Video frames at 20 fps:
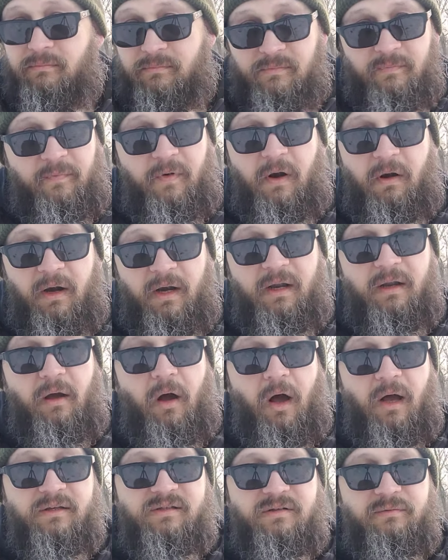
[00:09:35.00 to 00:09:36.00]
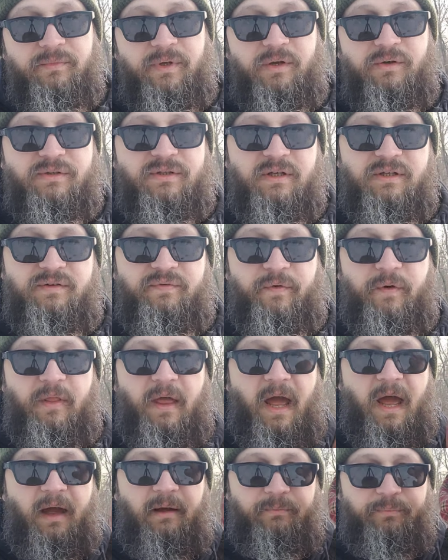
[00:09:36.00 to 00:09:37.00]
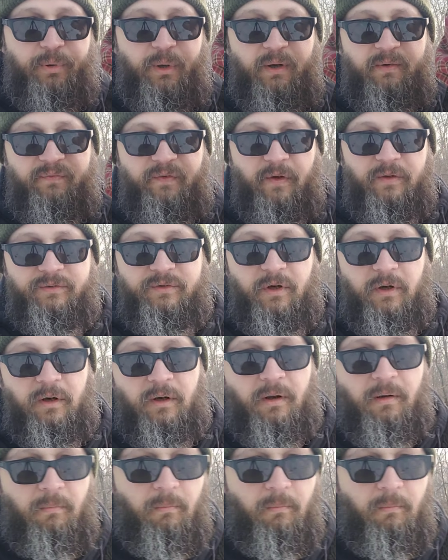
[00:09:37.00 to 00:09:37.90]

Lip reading: very awesome usage for that pre-filter.